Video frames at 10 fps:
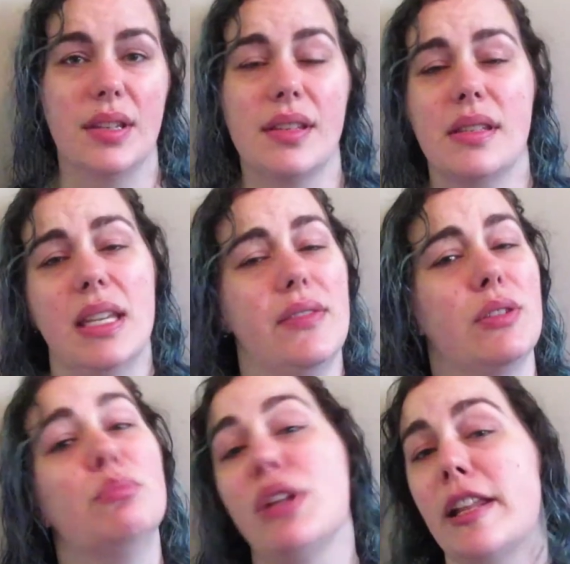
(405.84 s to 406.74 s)
This is
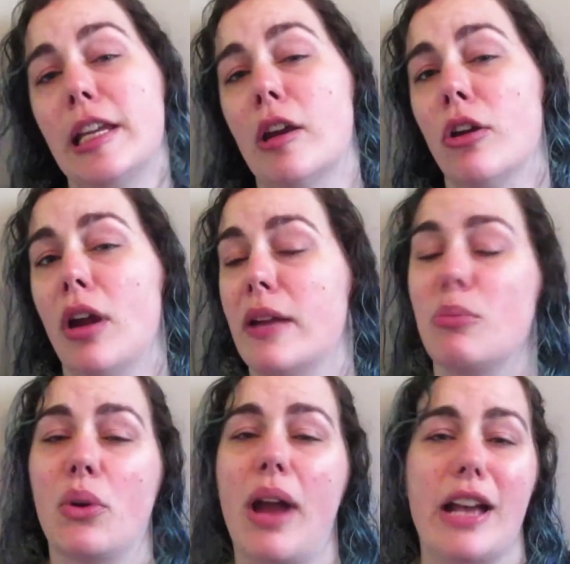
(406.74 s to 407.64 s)
even bloodier and
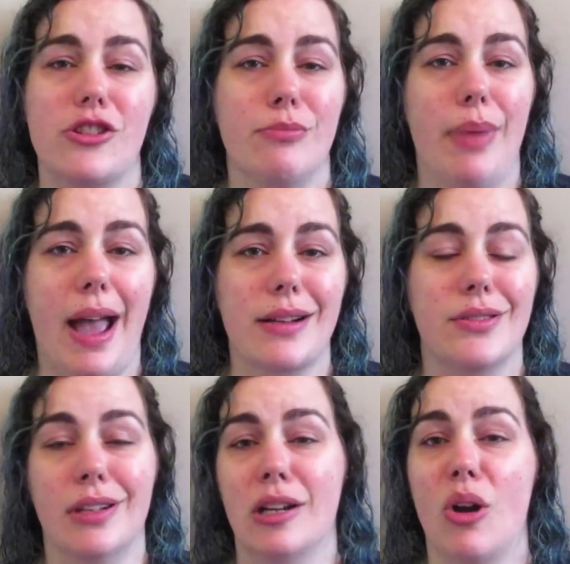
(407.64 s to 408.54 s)
more
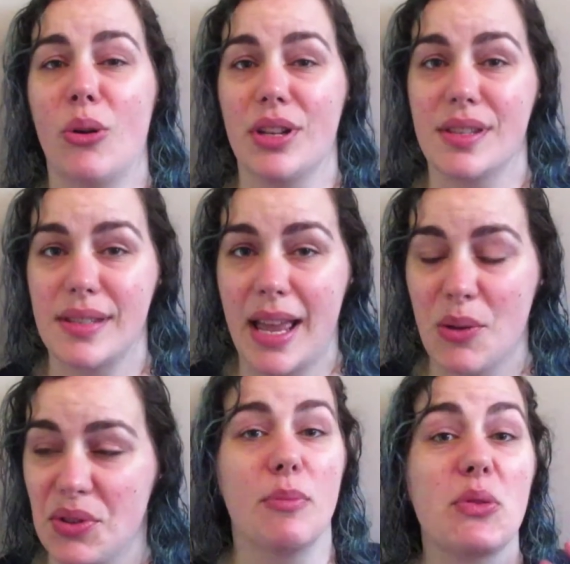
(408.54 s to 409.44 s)
action-packed than it already
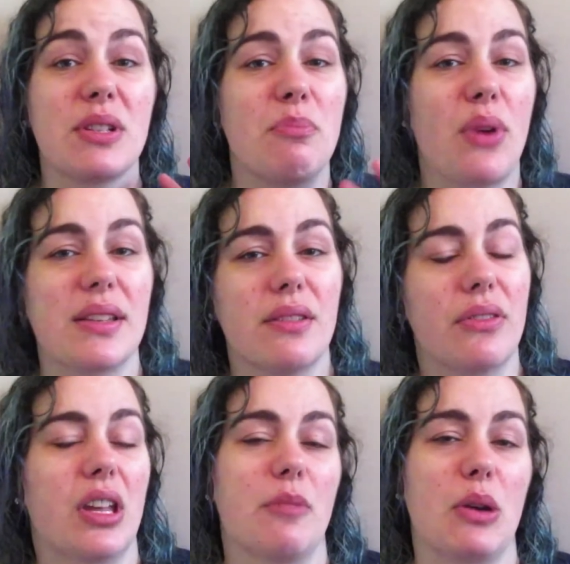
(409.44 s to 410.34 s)
sounds. The most
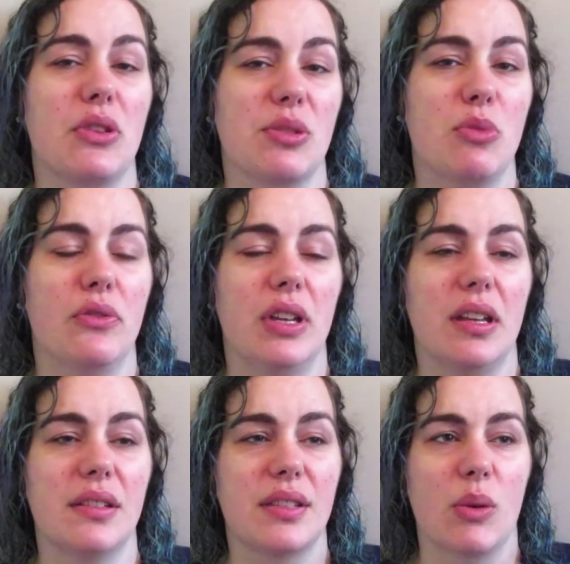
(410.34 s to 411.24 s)
impressive thing about this
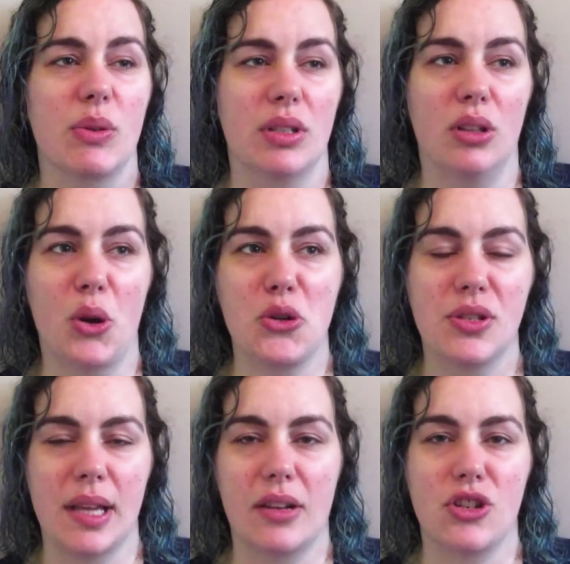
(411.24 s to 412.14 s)
movie is there was a large
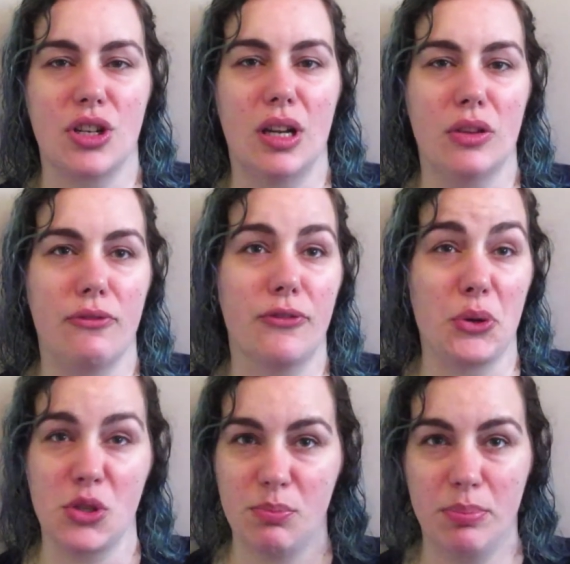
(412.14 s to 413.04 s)
section in the
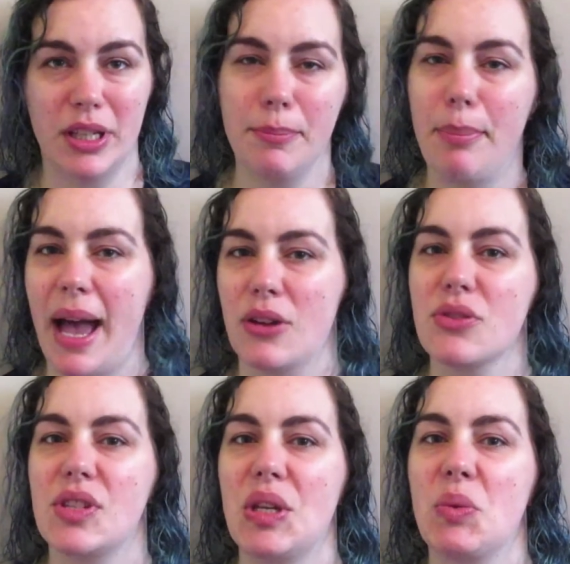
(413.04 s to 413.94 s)
first big battle
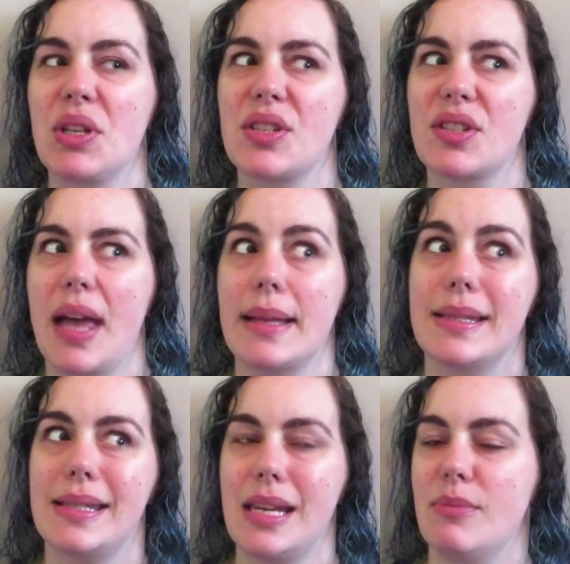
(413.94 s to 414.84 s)
sequence that
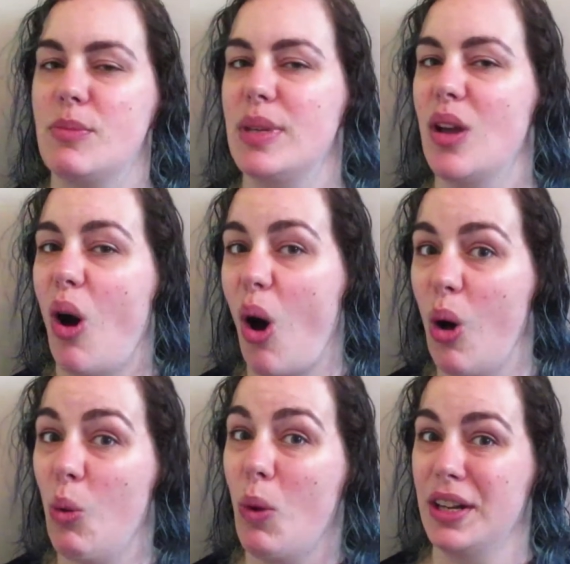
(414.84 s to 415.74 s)
seemed to be
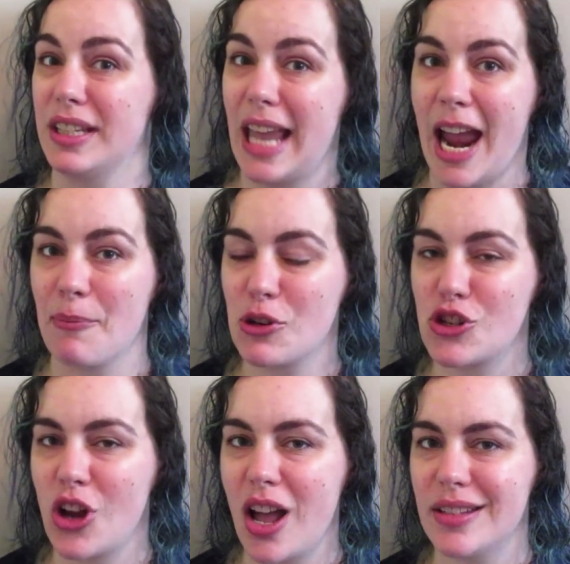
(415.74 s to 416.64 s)
all one camera
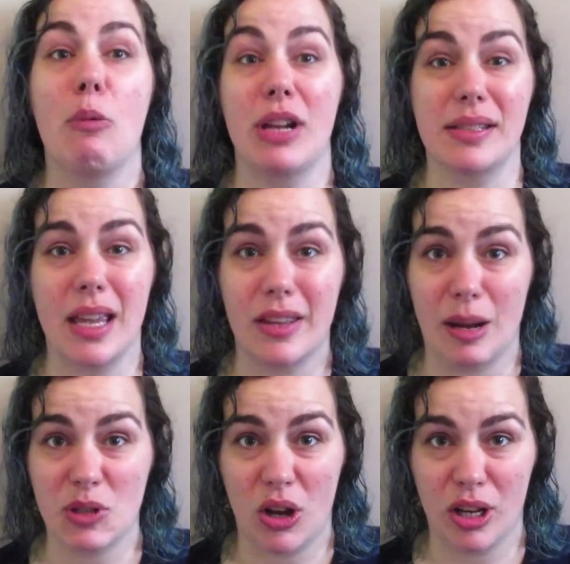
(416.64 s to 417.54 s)
shot. And when I say that,
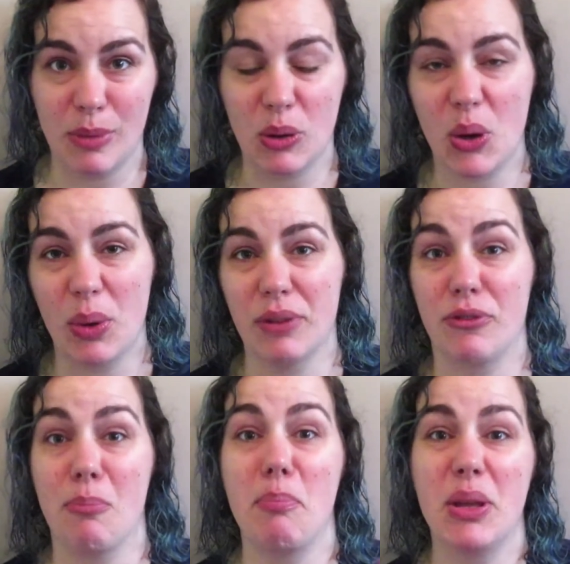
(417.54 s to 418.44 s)
I'm talking about going
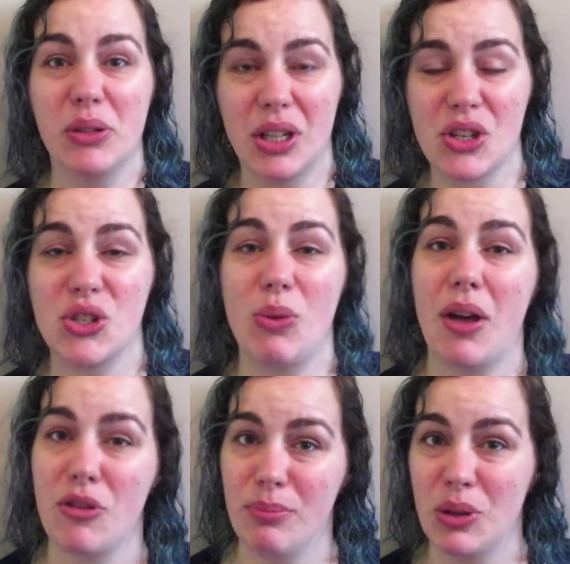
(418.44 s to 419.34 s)
from buildings to
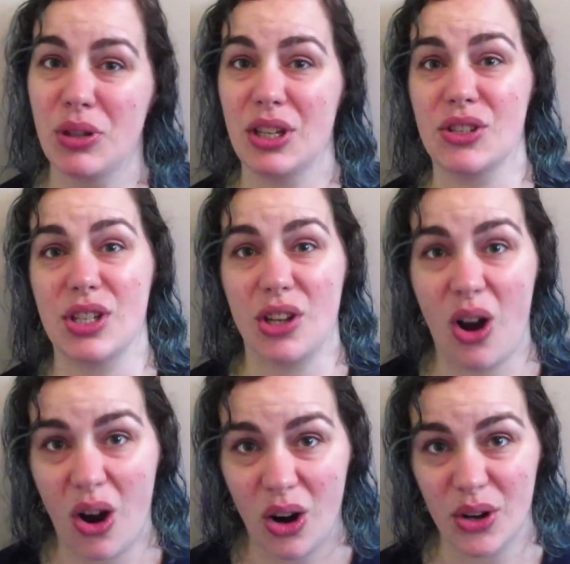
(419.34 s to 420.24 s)
other buildings to
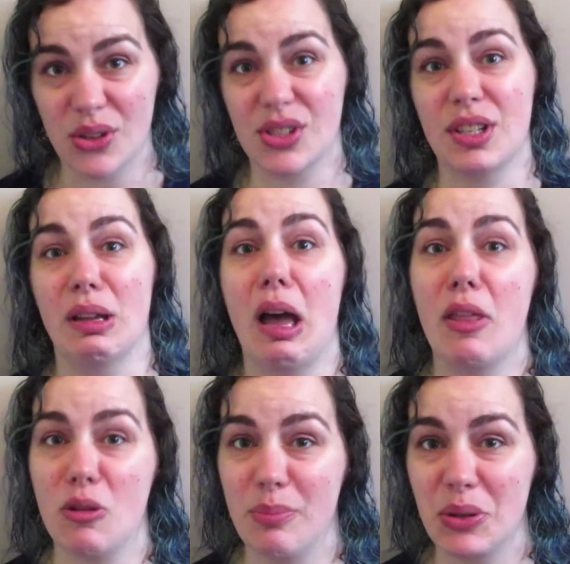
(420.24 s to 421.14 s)
cars to
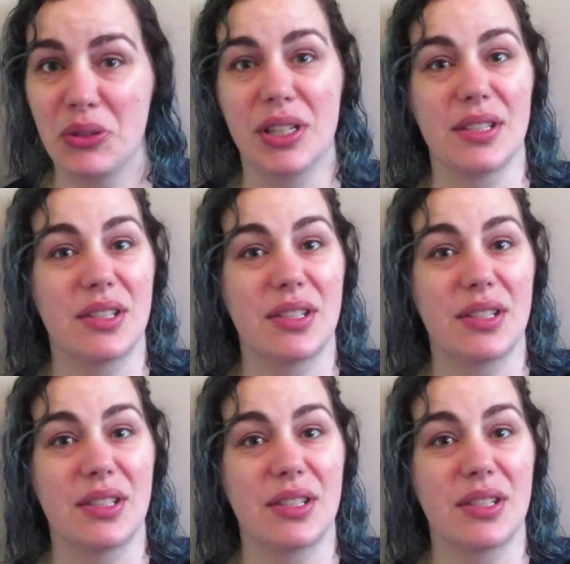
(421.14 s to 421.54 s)
other buildings